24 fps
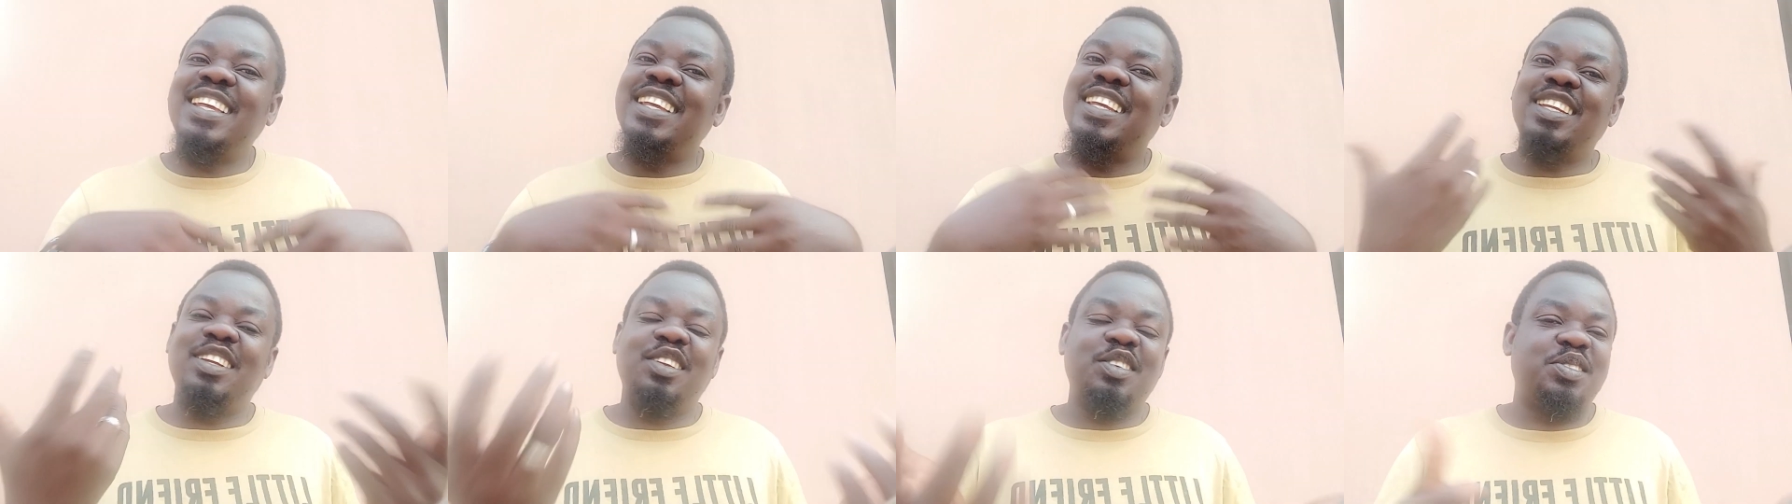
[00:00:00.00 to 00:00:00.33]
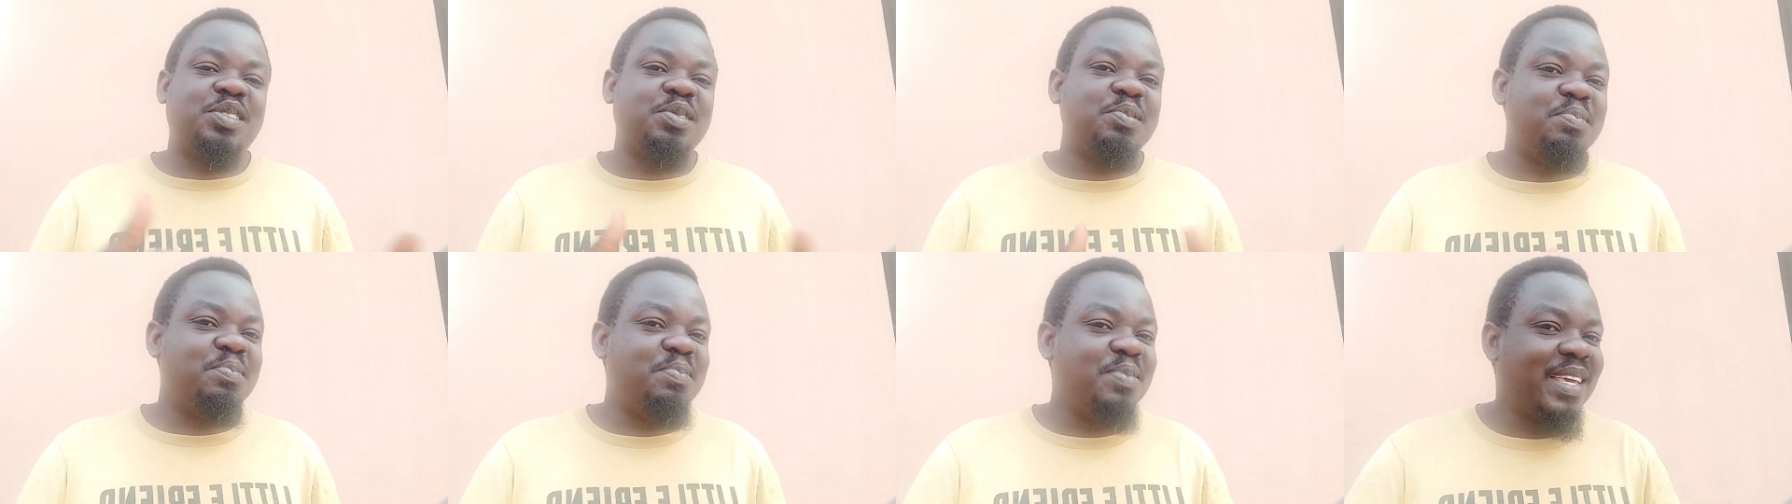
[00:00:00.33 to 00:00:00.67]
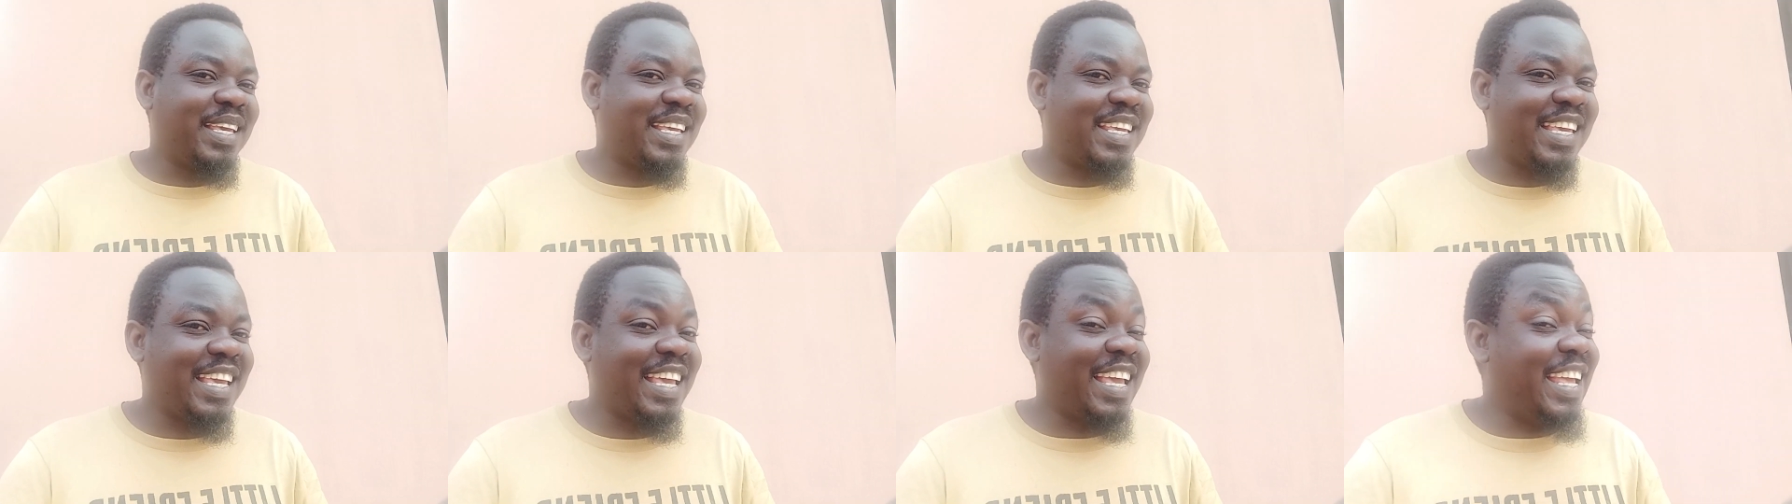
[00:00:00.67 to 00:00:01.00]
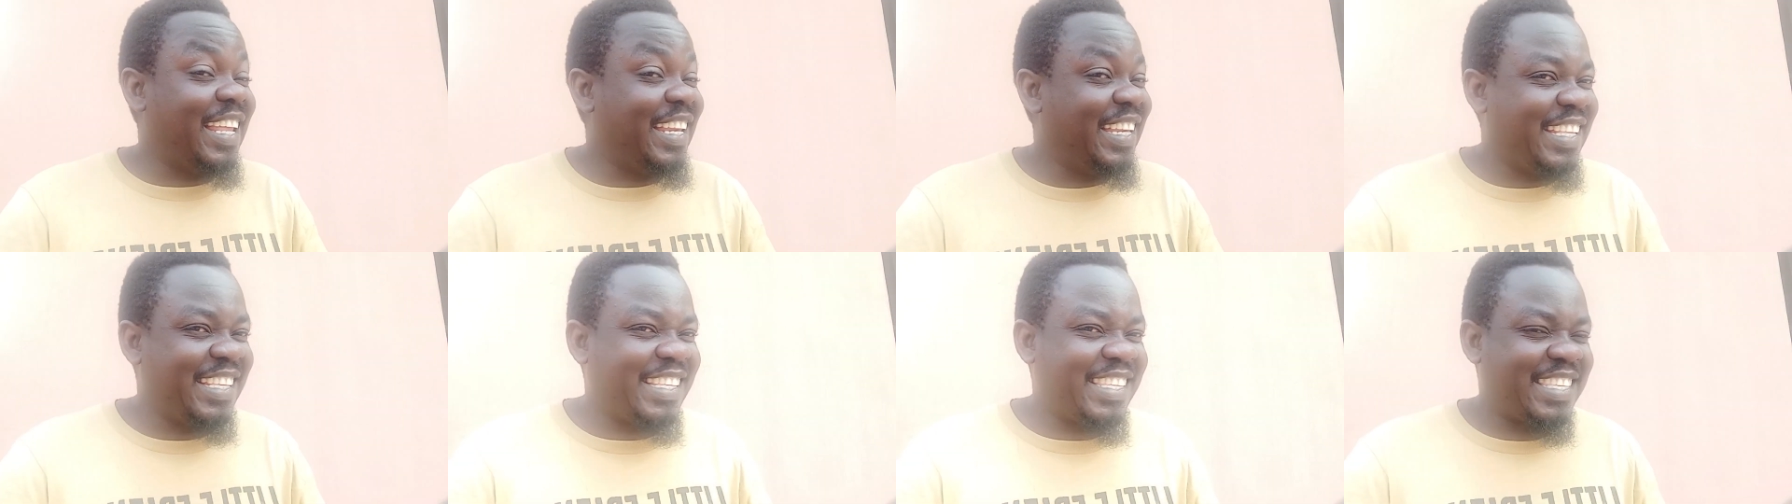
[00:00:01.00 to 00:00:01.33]
It doesn't make
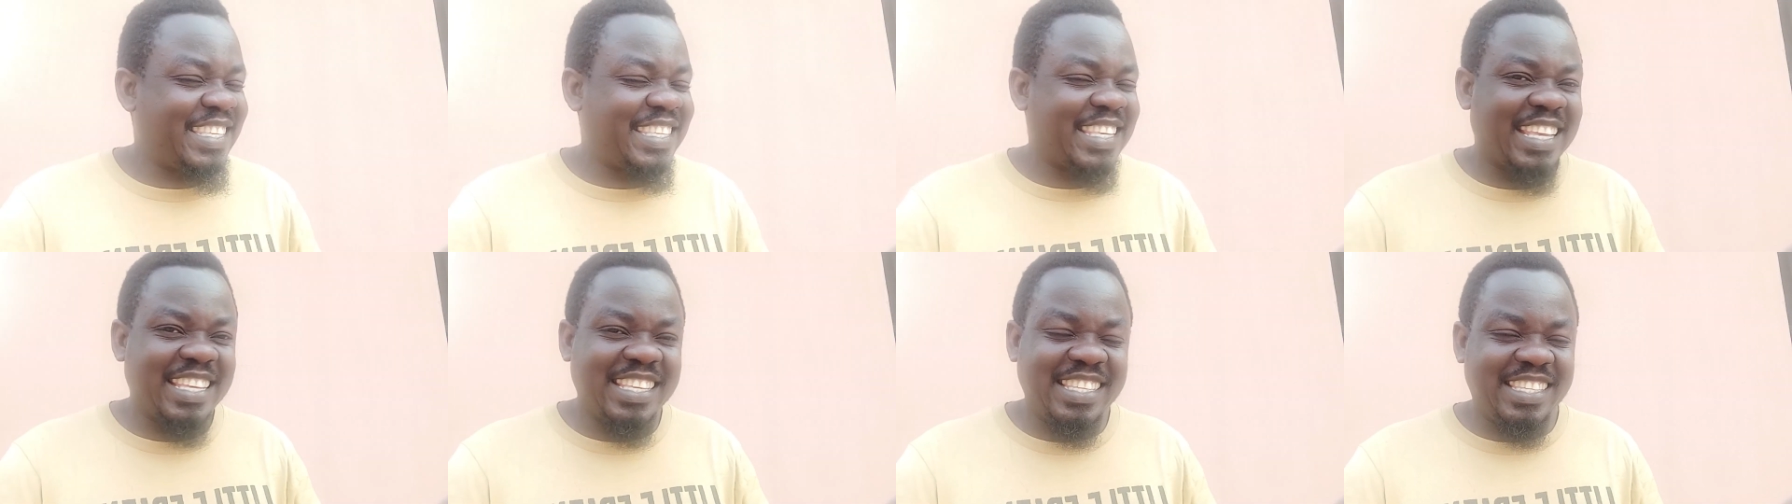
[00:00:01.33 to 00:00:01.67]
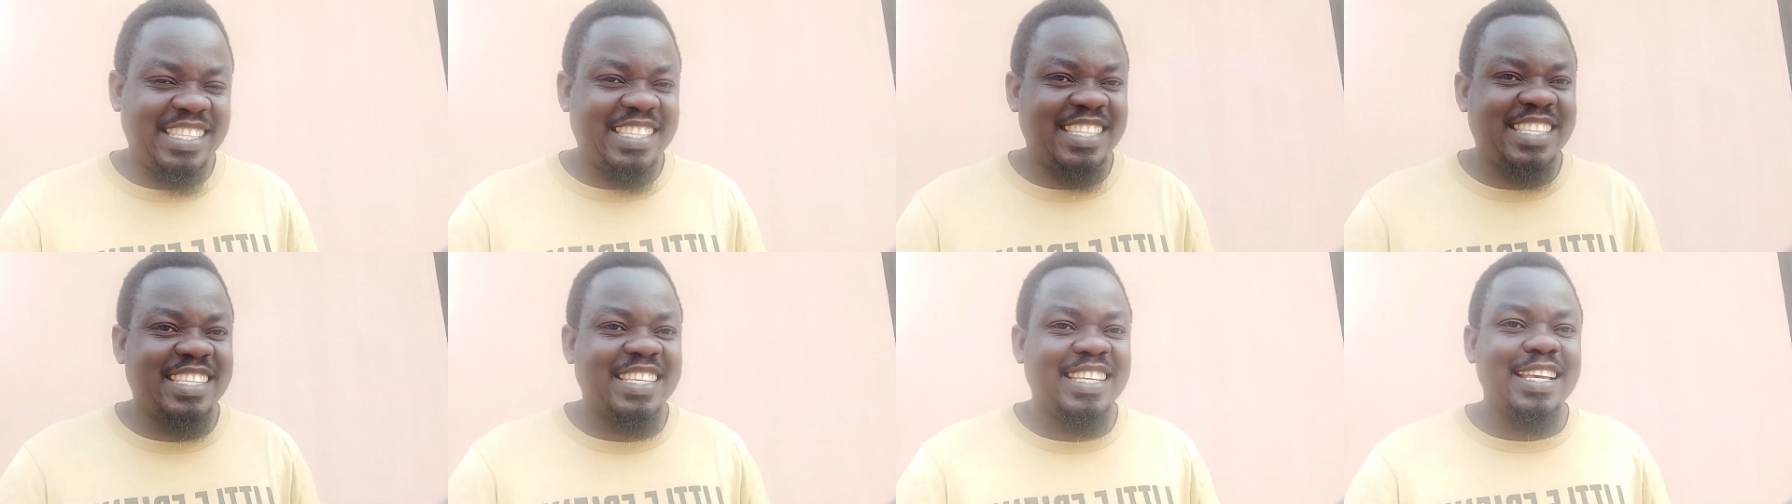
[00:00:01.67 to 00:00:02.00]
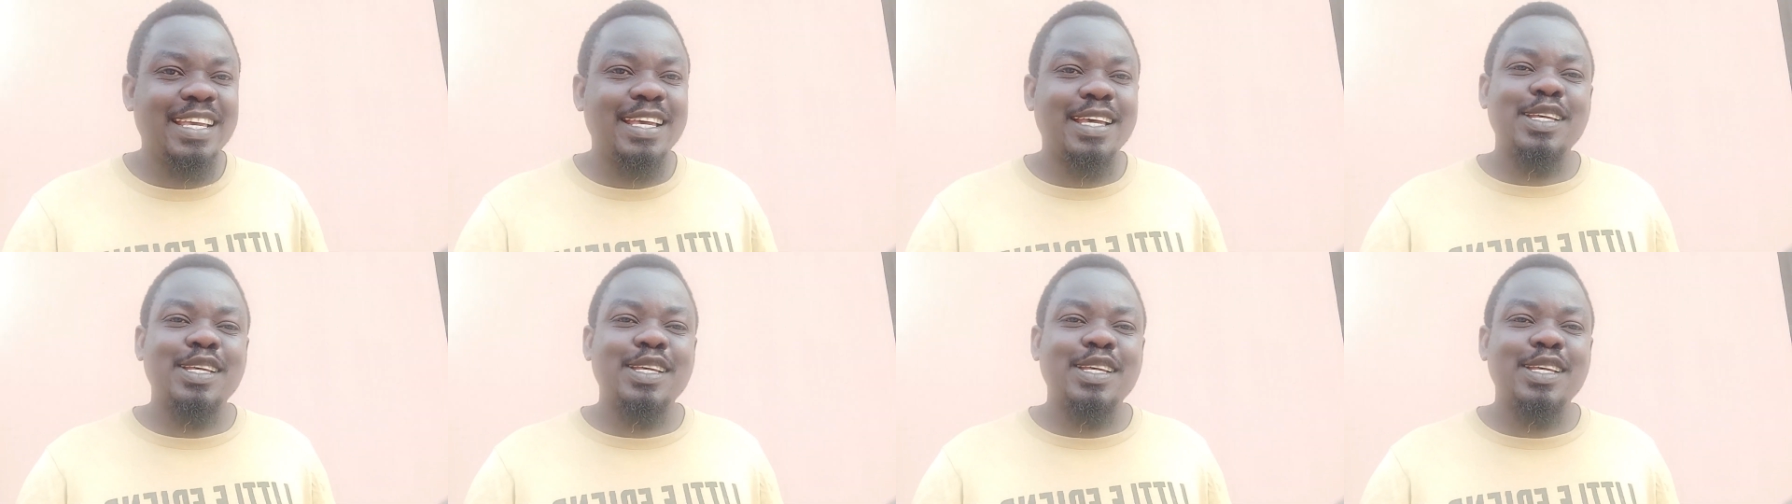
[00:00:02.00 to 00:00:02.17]
any sense.